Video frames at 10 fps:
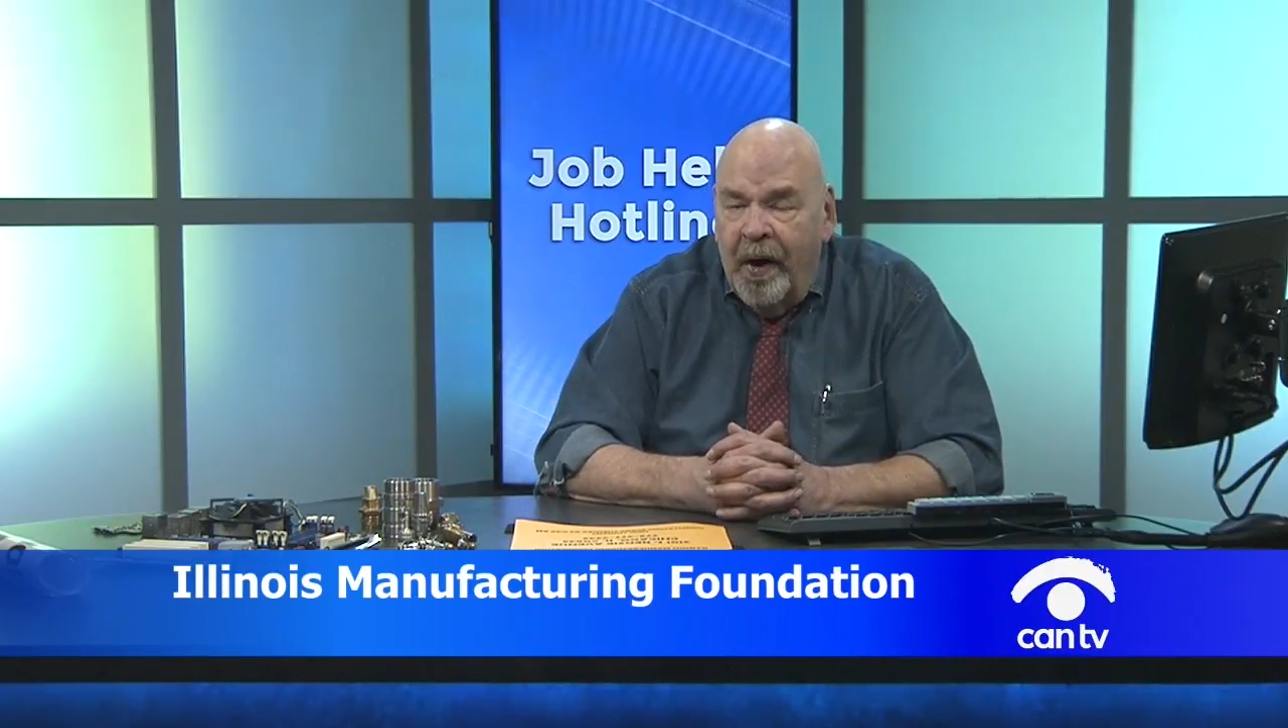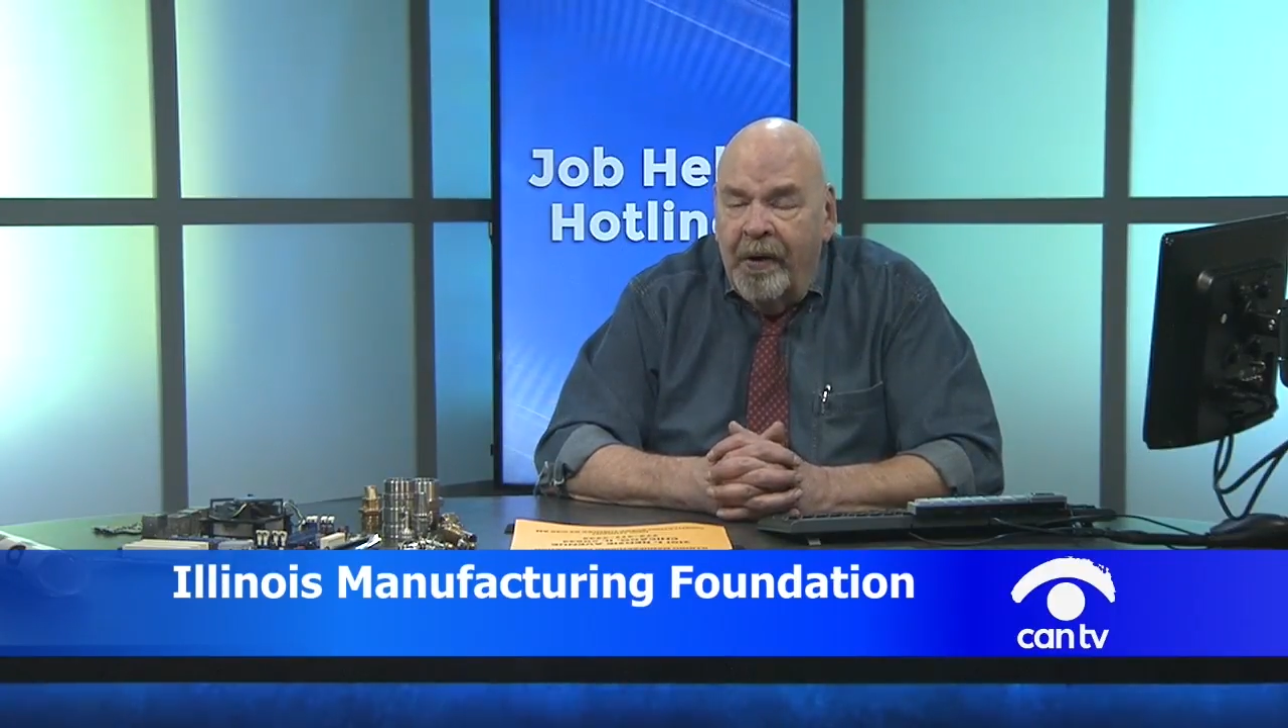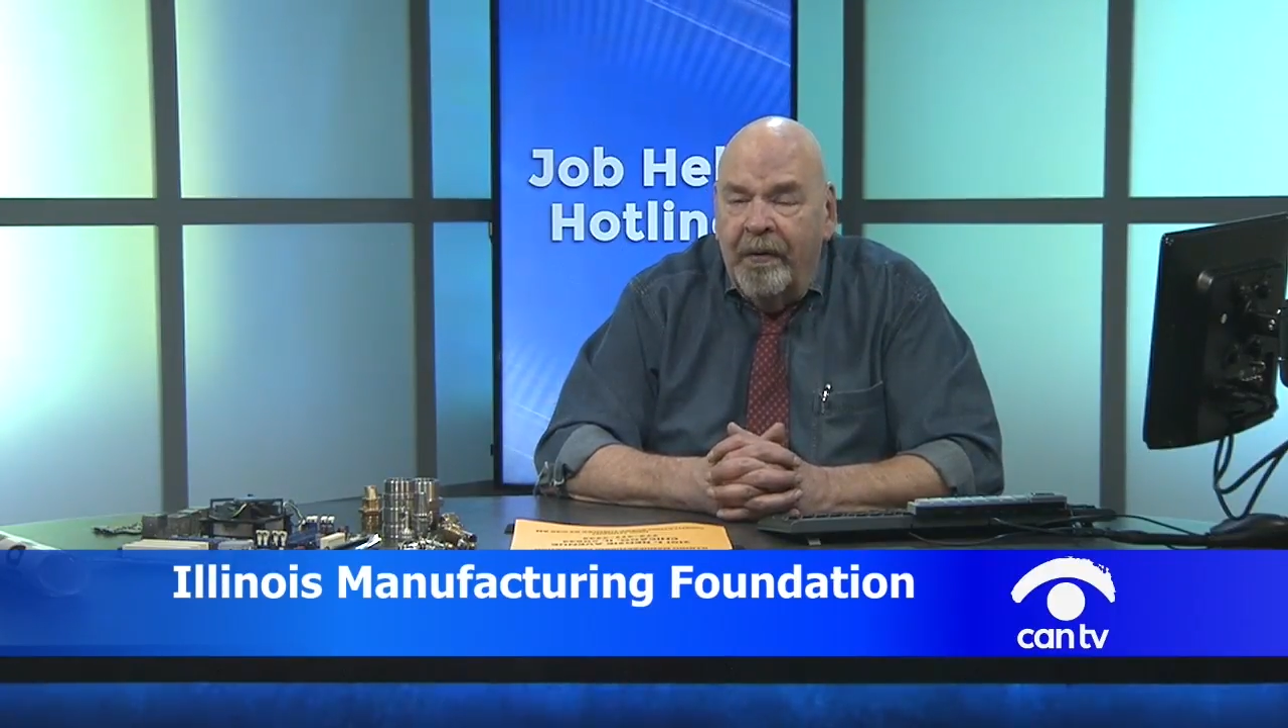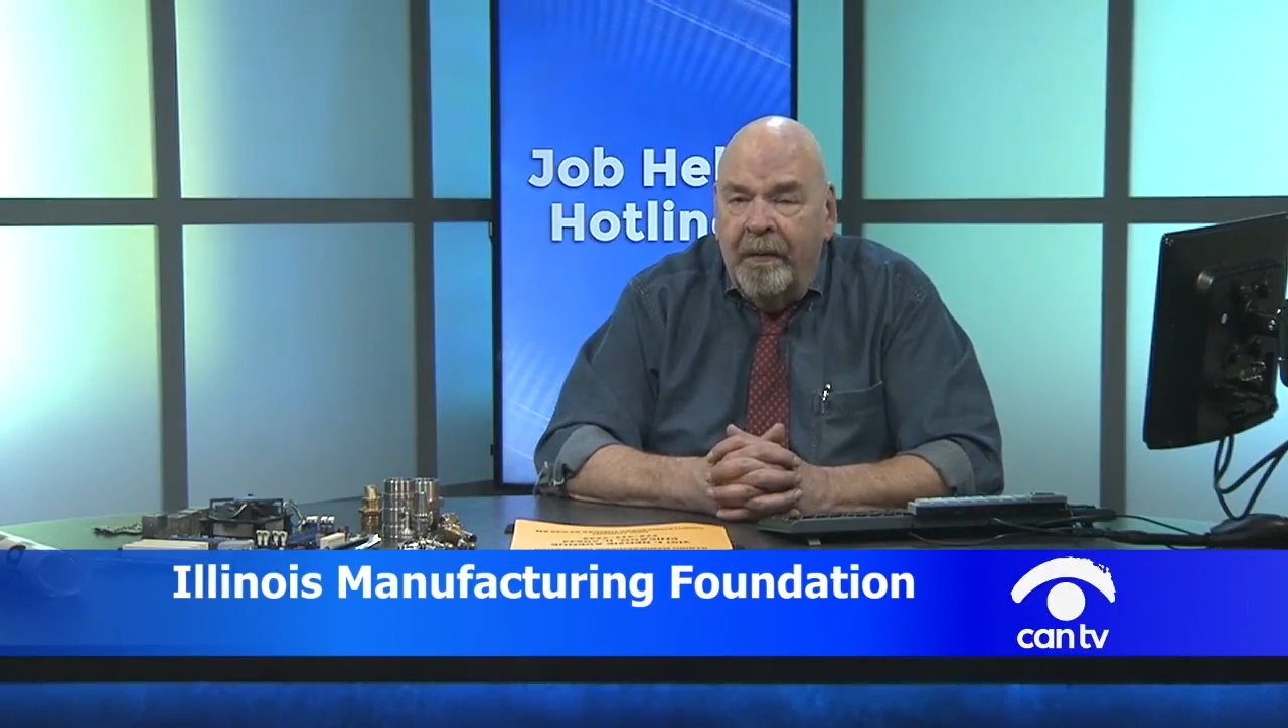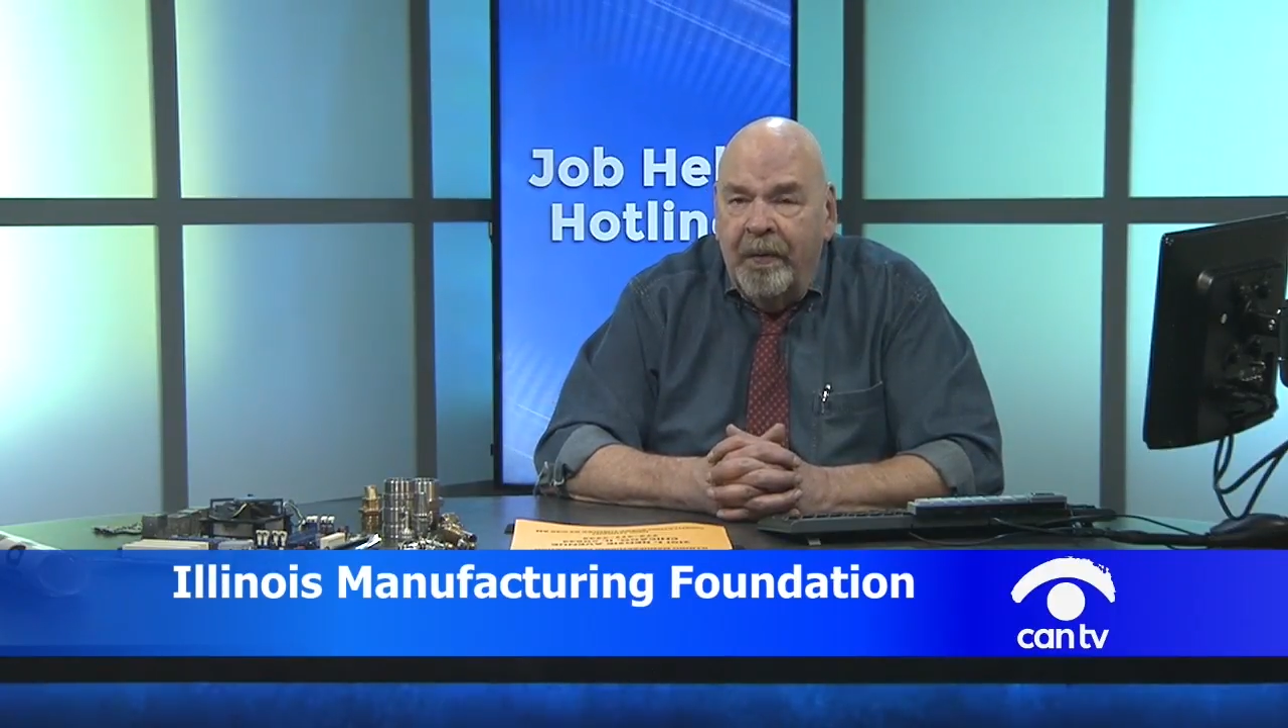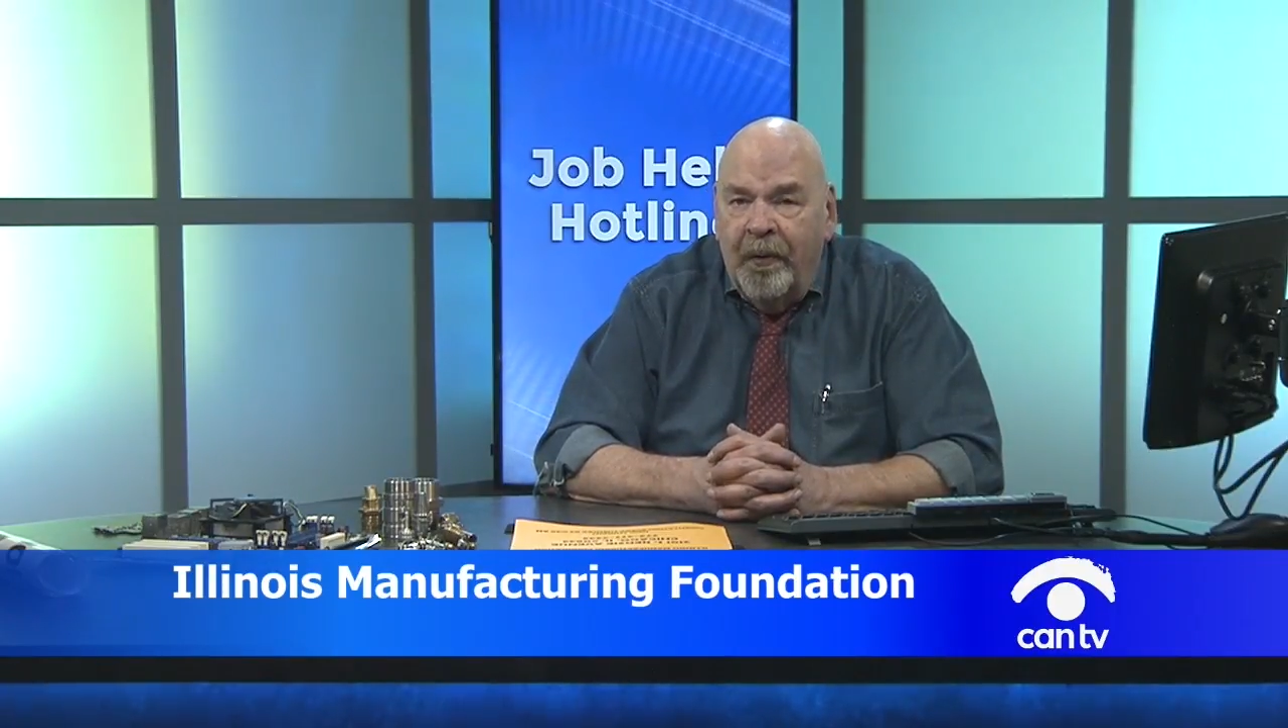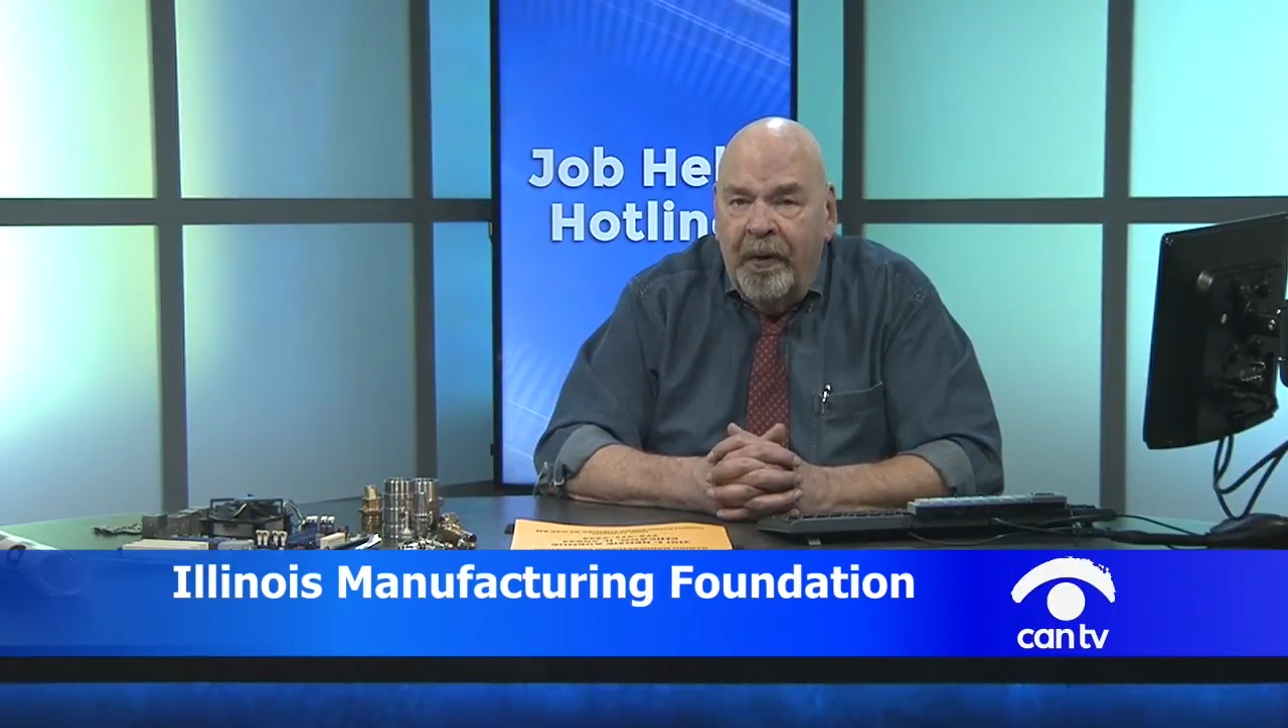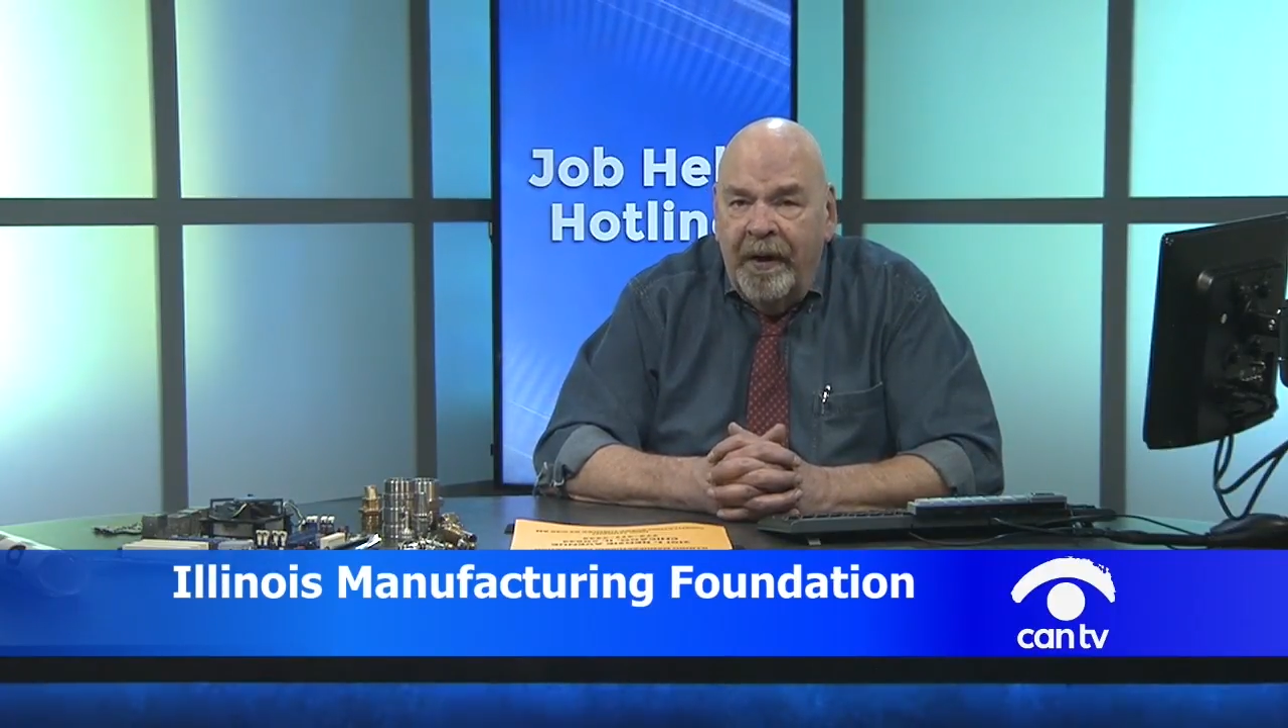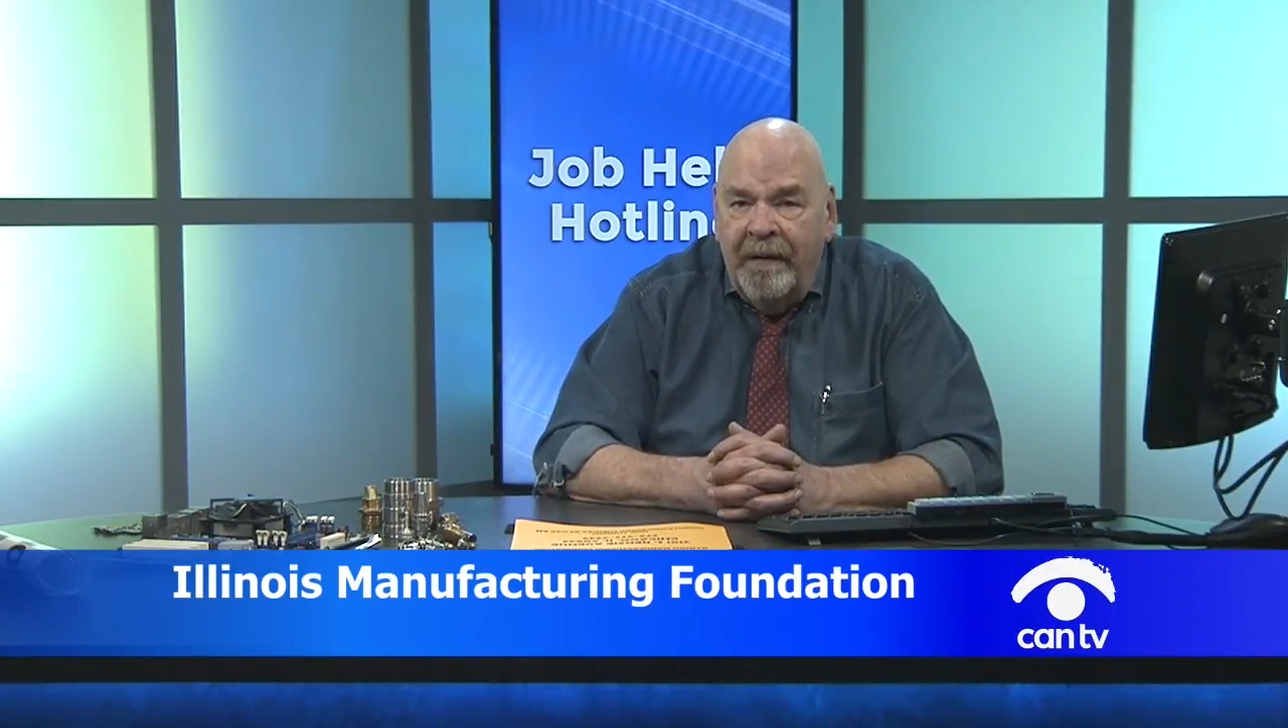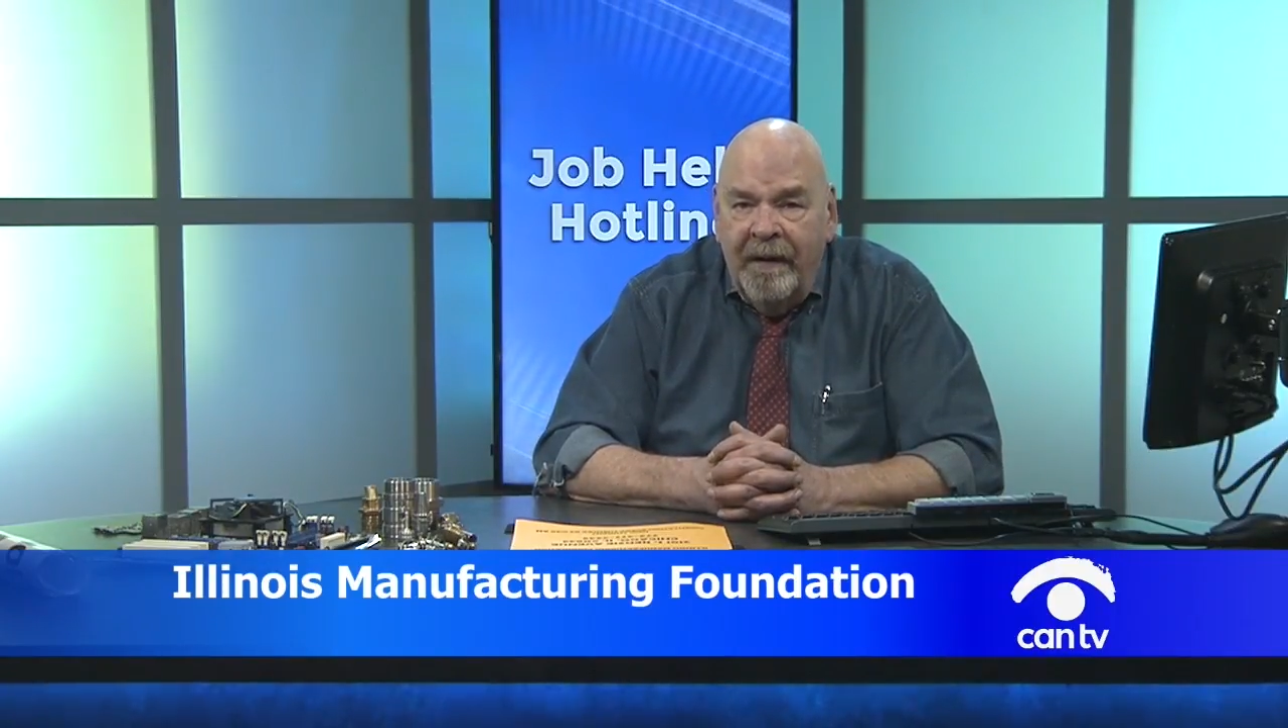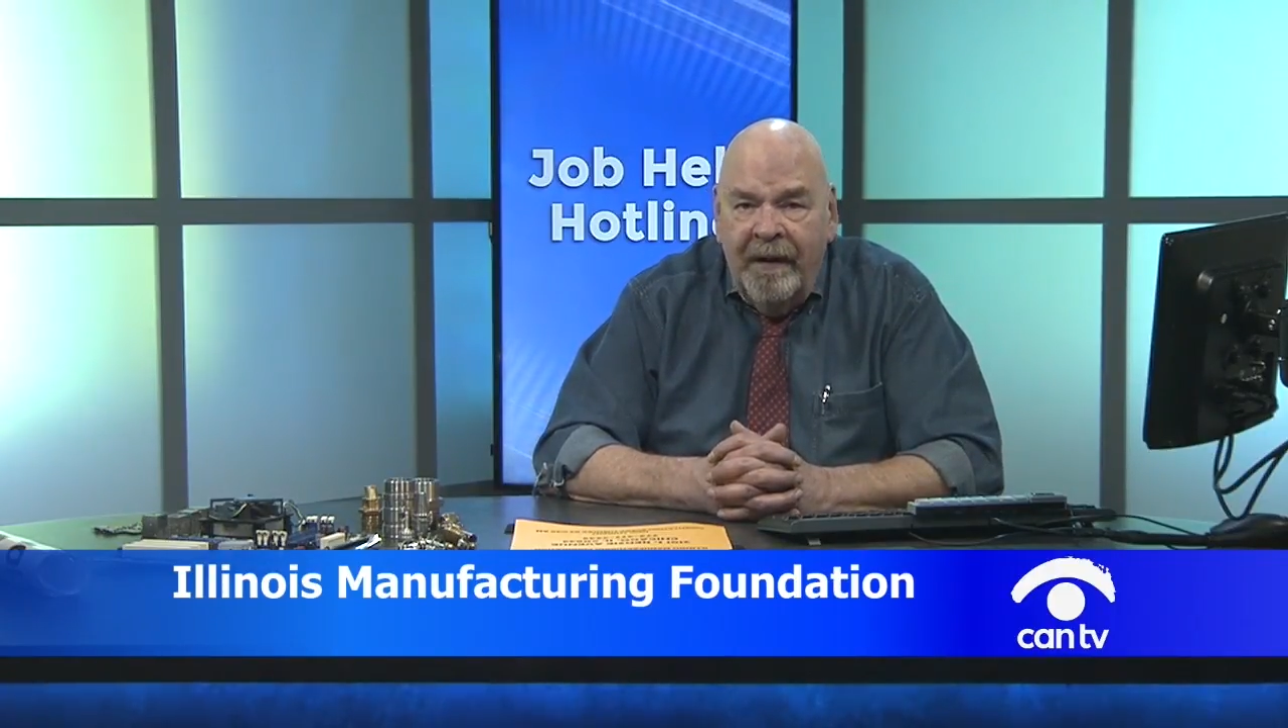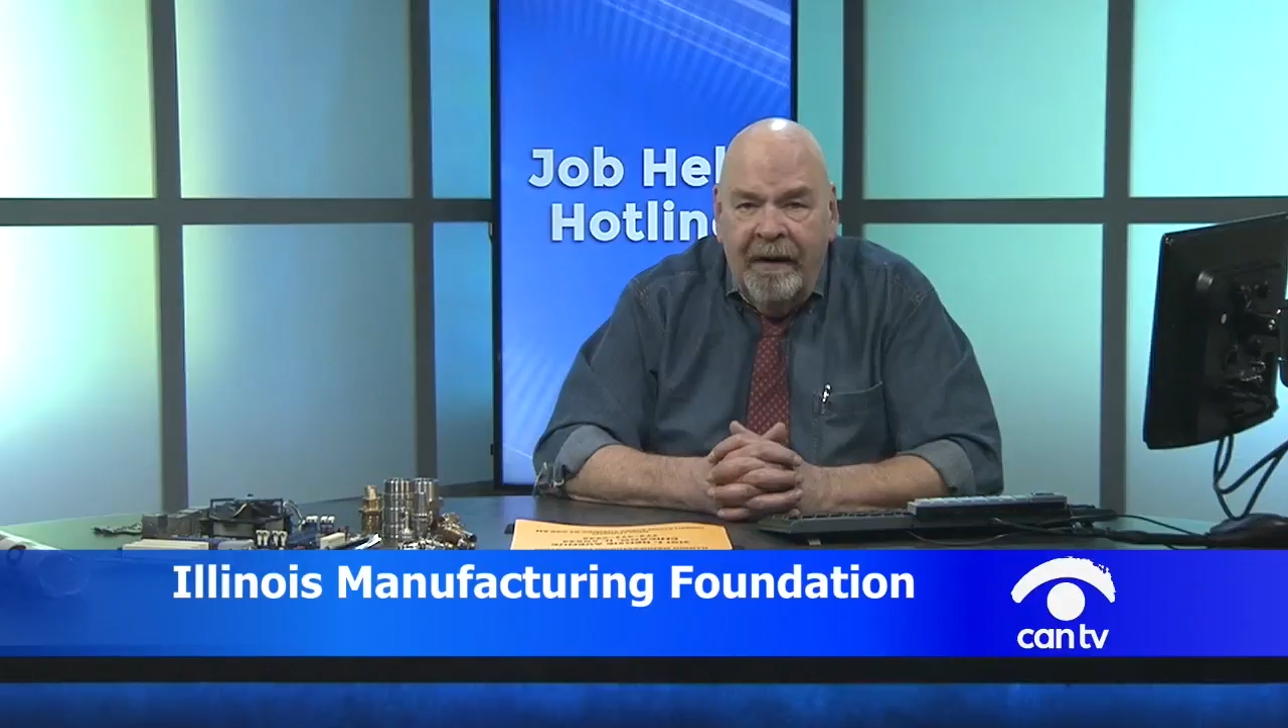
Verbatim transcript: underemployed,